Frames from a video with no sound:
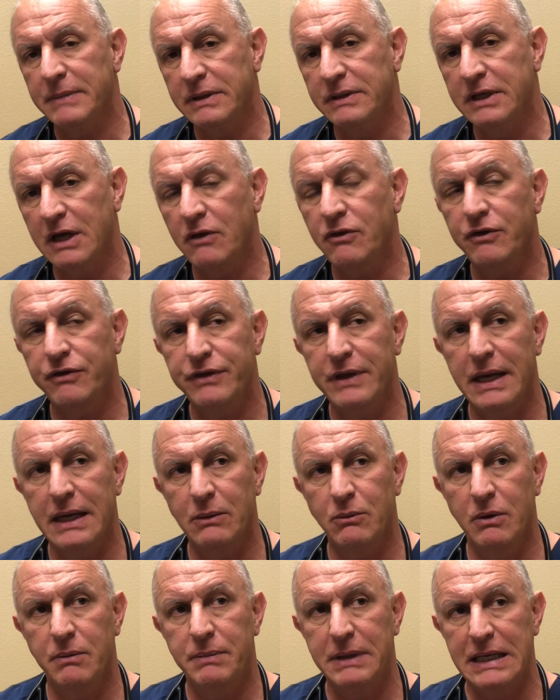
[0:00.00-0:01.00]
The other
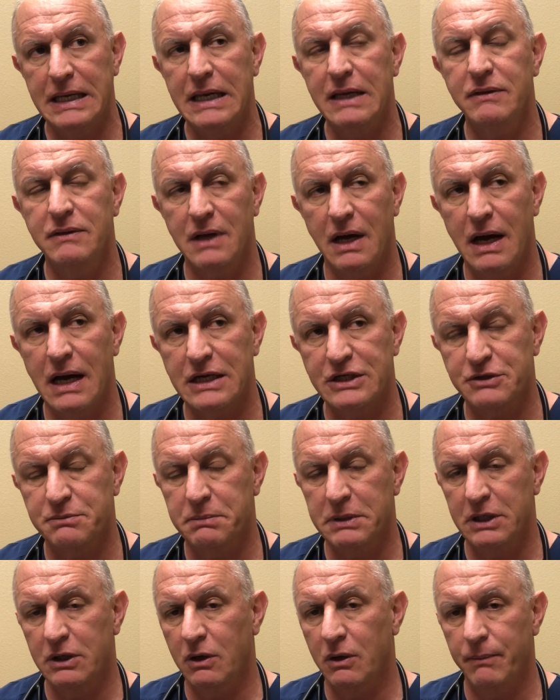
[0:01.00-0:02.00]
thing would be in the
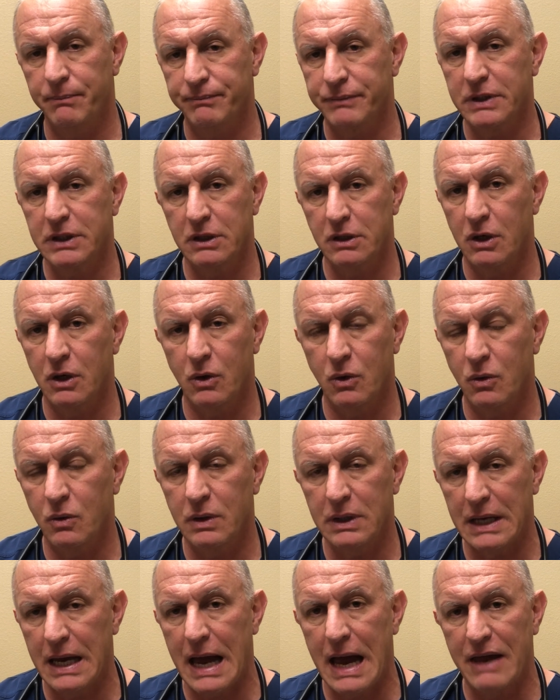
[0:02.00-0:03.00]
hospital,
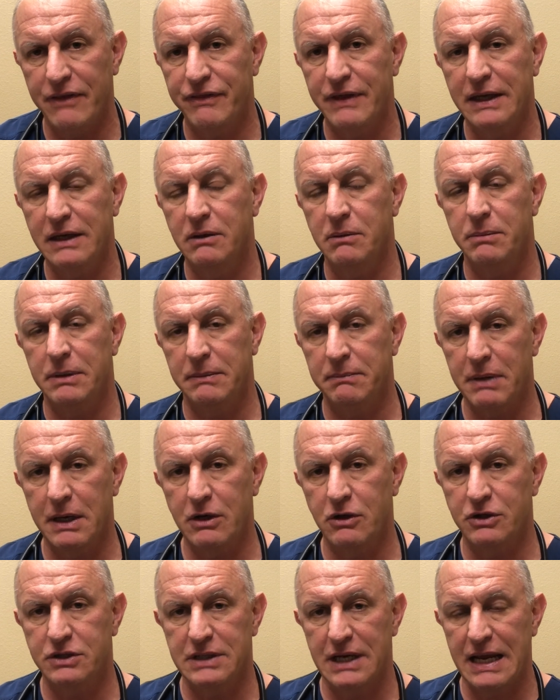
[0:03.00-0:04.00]
I think it would be
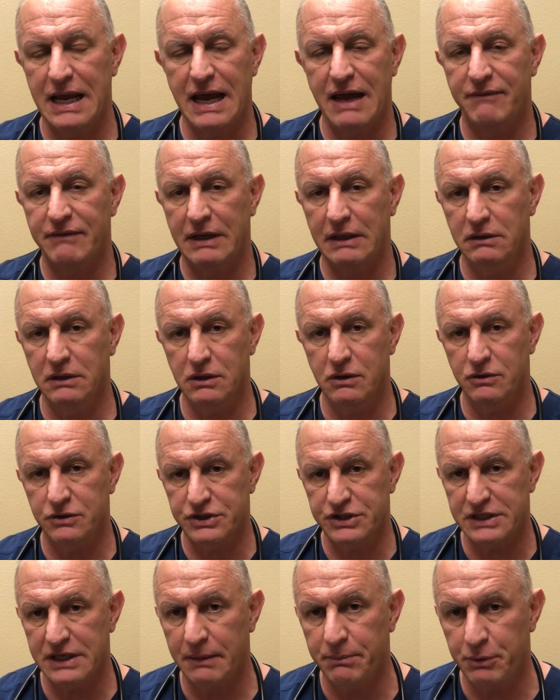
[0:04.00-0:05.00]
better to have a little
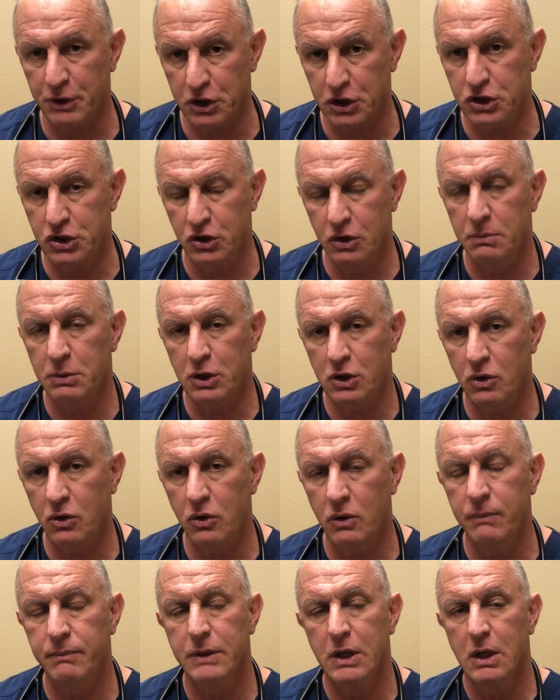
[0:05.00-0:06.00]
separate
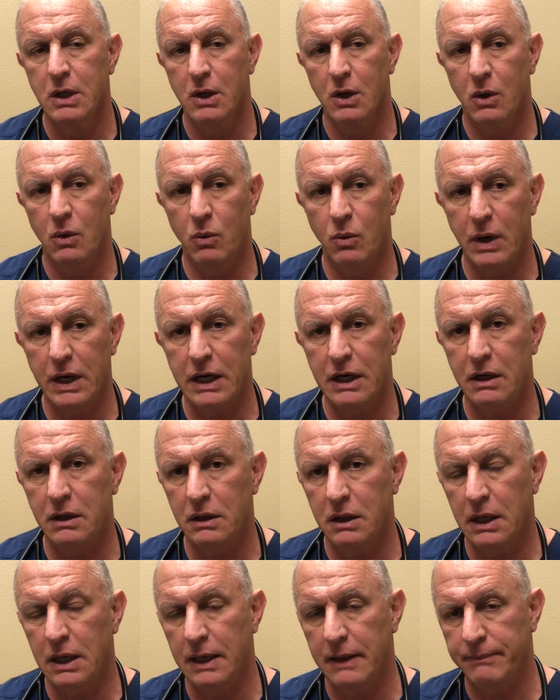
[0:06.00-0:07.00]
cubicle
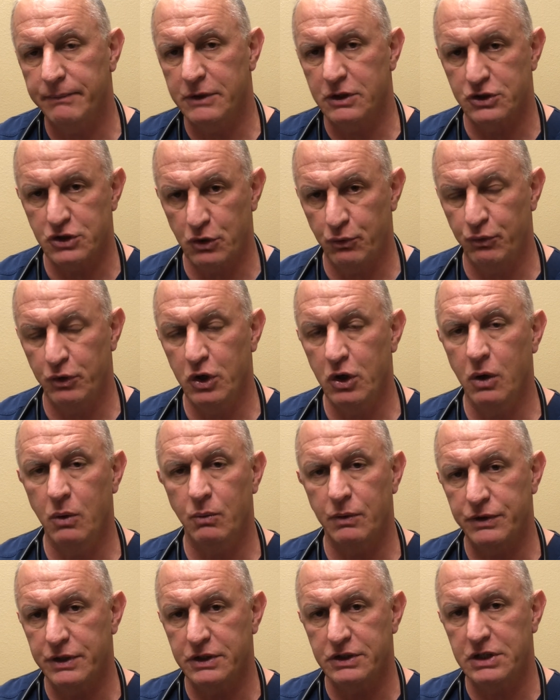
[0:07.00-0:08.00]
where there's a room
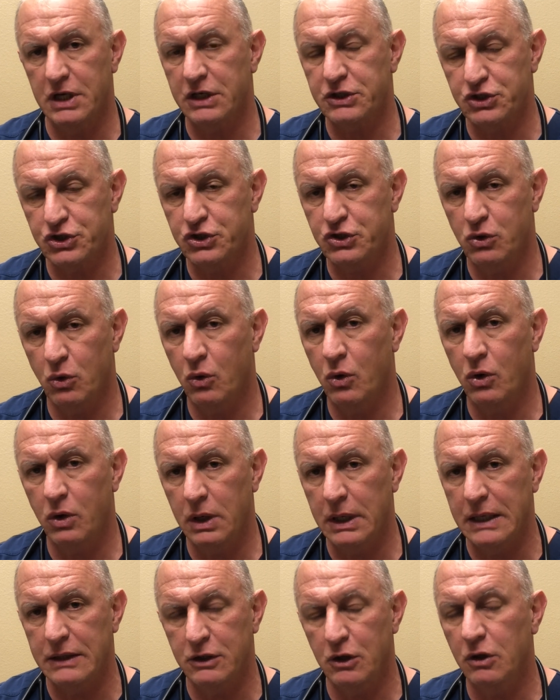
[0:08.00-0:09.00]
with a Dutch
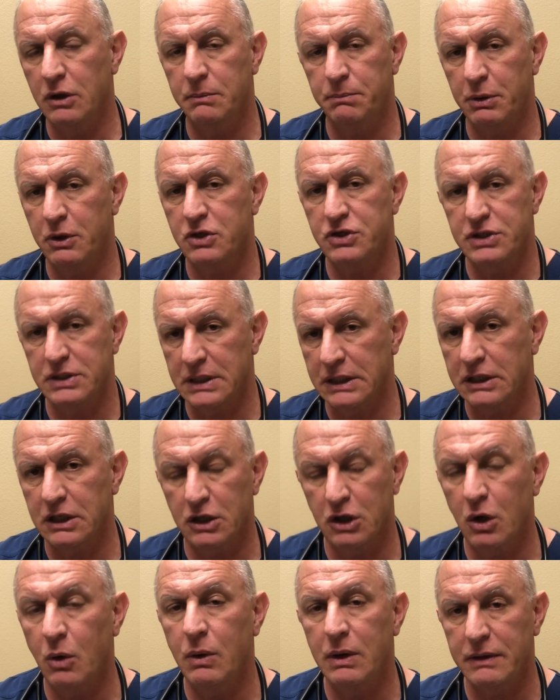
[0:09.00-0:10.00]
door, and the only person that
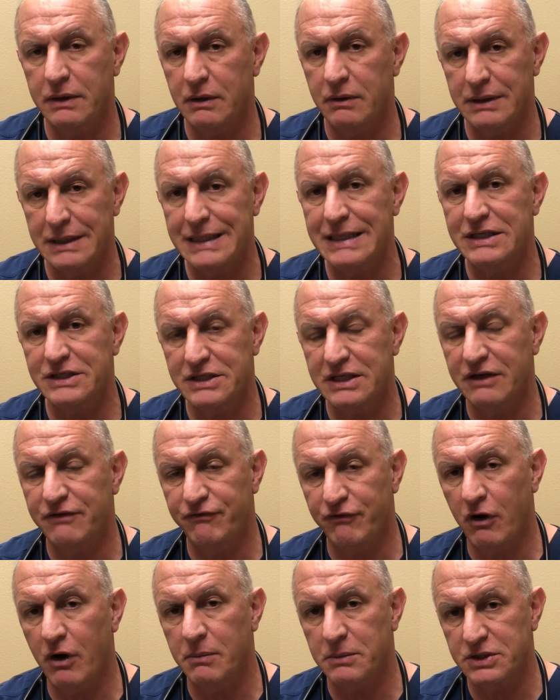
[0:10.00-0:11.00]
can go in there is the
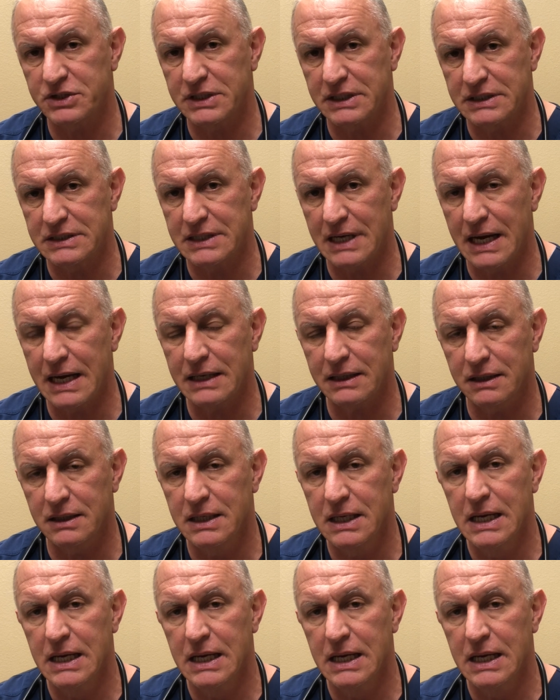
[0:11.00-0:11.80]
pharmacy tech,